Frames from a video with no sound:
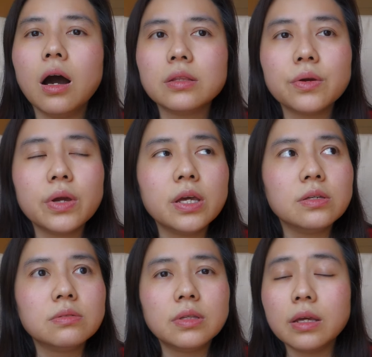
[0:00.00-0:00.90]

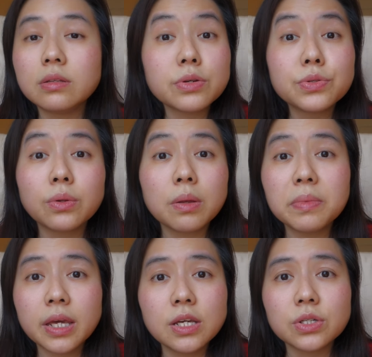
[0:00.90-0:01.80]
There's no
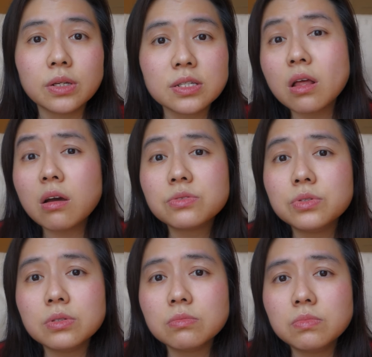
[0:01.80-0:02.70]
limitation as long as
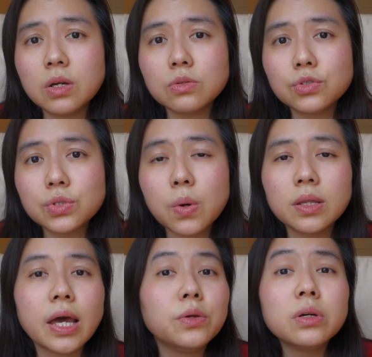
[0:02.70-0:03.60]
you just go
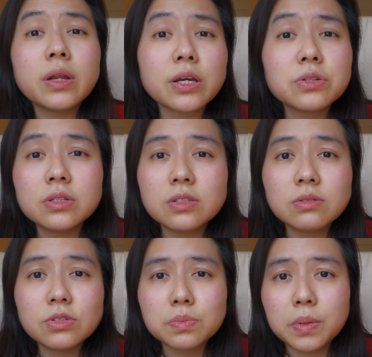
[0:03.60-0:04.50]
online. You could actually
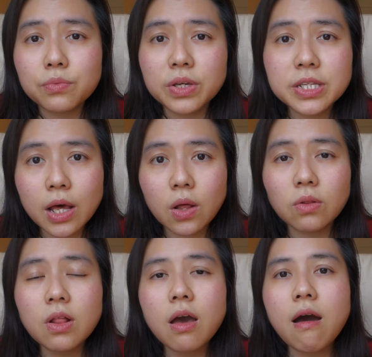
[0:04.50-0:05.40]
just be a retail.